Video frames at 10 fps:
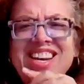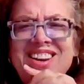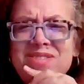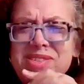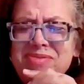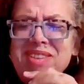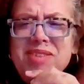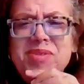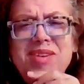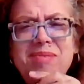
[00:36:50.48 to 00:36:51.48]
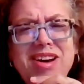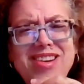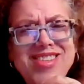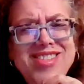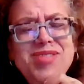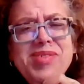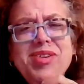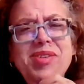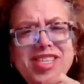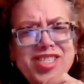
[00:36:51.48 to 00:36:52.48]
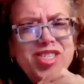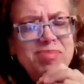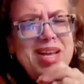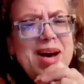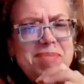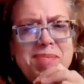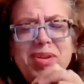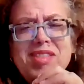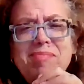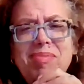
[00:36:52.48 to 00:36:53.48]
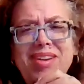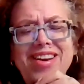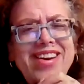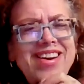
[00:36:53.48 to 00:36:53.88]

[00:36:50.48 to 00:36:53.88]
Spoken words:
what was really weird about it is there was only 2 Black people on the plane,